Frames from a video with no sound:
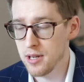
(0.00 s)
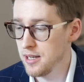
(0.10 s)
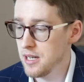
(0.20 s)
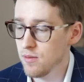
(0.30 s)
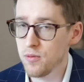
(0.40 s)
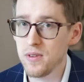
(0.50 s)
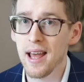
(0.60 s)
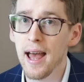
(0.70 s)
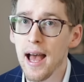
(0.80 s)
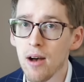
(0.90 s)
And even if we
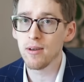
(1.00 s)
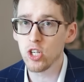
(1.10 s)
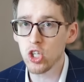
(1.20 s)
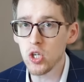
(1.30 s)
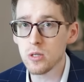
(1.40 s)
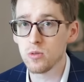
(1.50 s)
have a huge